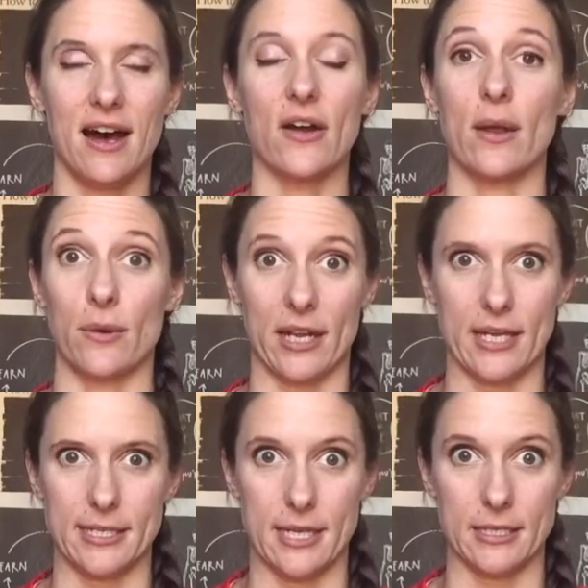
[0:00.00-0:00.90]
Okay, we're gonna
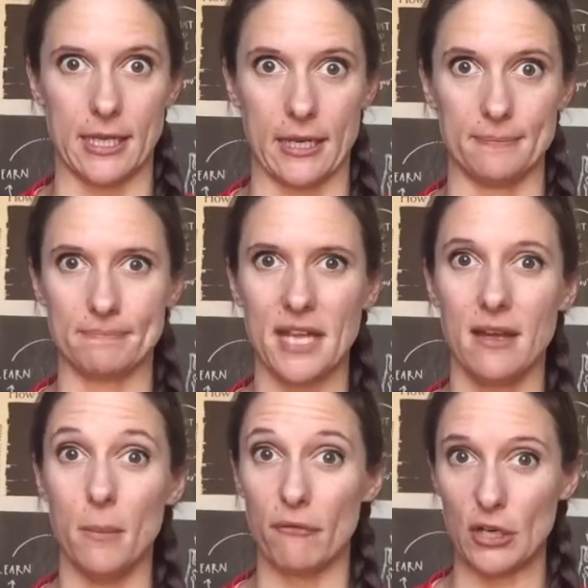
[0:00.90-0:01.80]
get to that in a second.
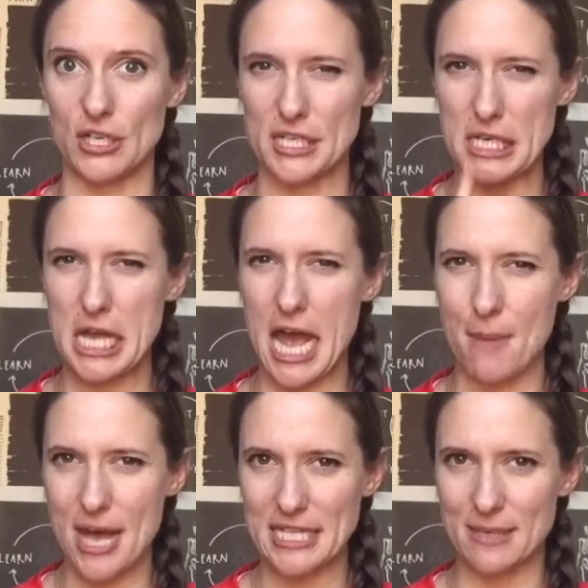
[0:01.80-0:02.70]
But first,
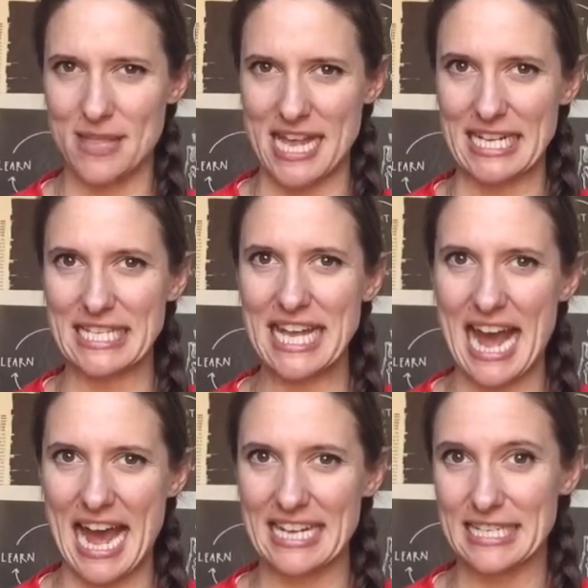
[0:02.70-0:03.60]
I bought some things
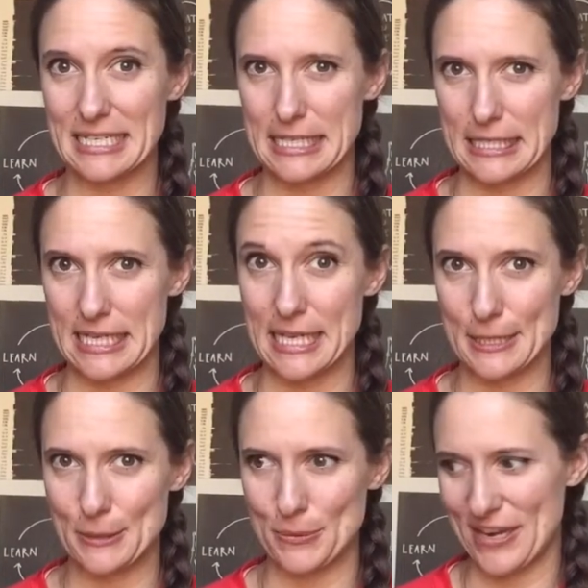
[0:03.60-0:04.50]
at Disney
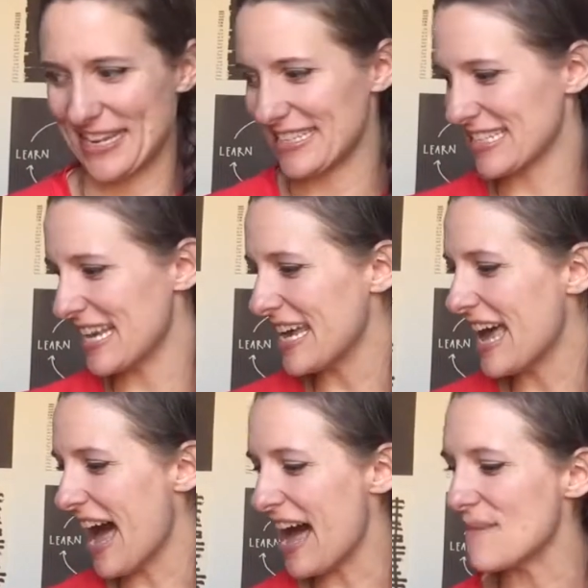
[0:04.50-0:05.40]
Springs.
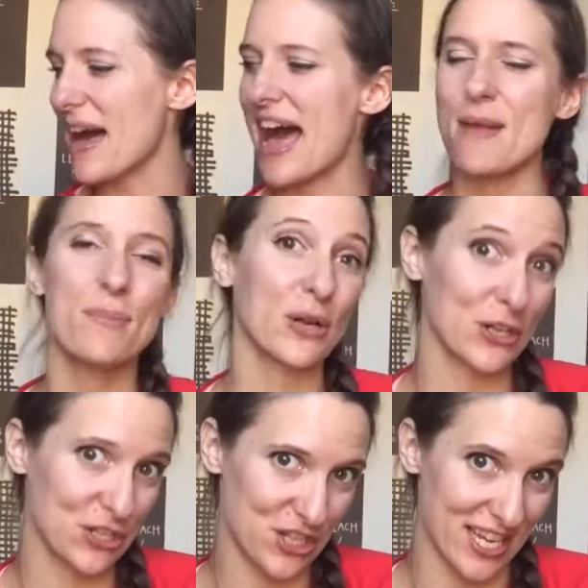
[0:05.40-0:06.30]
Um, I
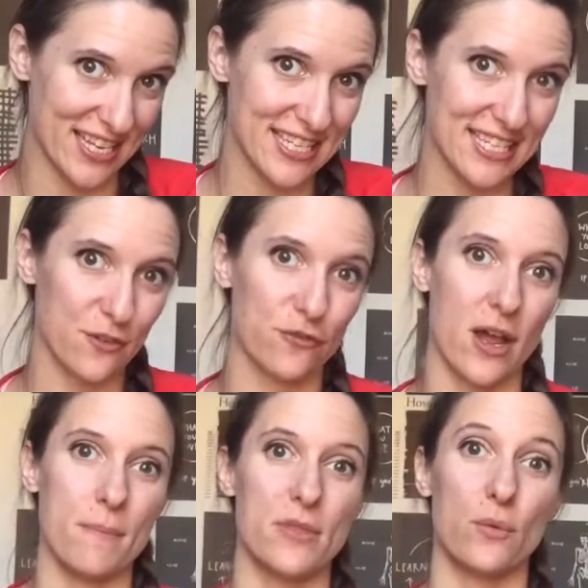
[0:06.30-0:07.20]
purchased
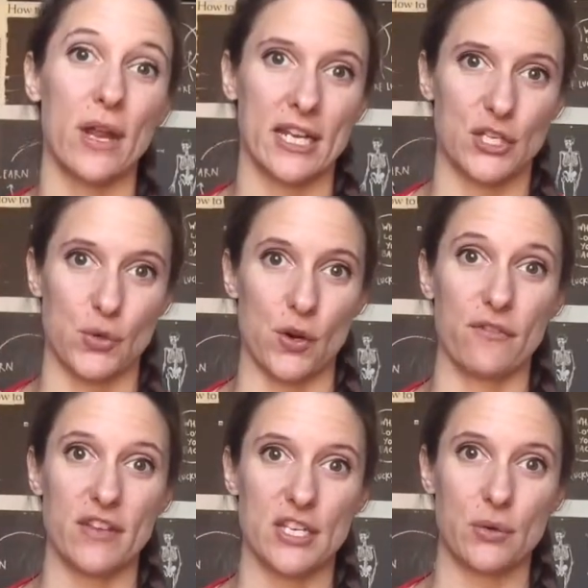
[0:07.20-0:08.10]
from the running
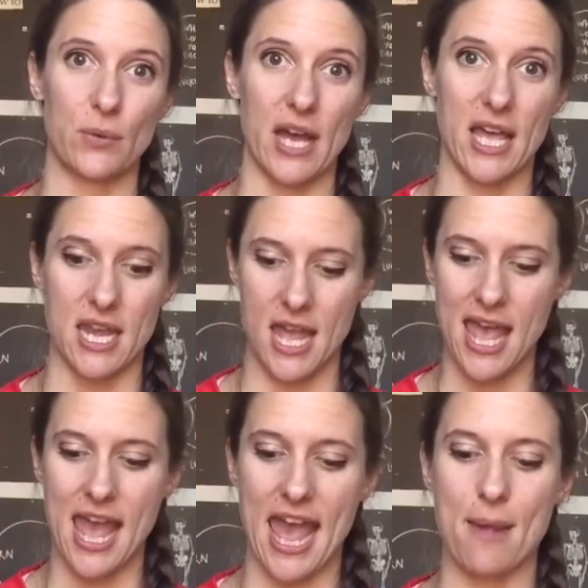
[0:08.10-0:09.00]
store Fit to Run
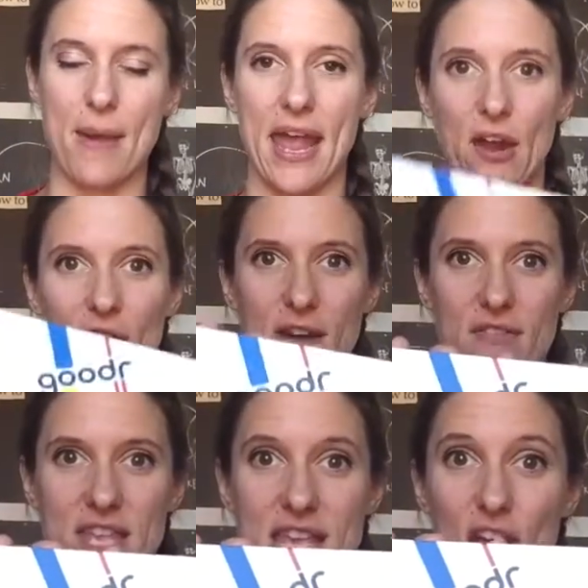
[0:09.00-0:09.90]
a pair
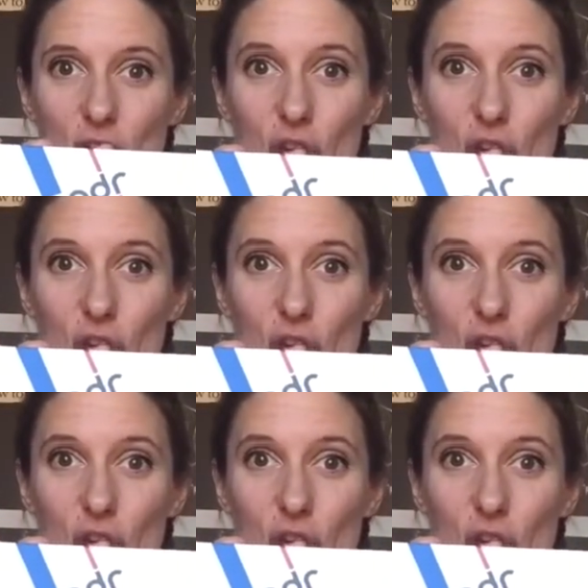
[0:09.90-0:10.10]
of the